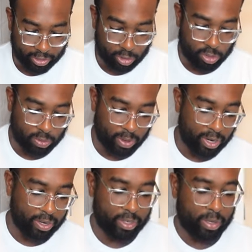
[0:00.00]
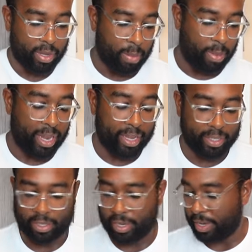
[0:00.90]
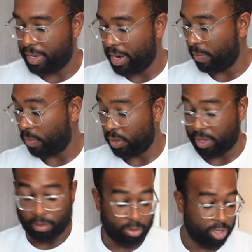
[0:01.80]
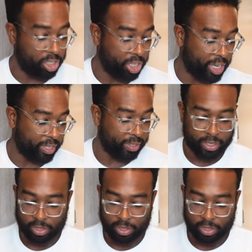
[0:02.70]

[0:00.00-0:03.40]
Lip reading: Two sweaters, pants, and I really appreciate it.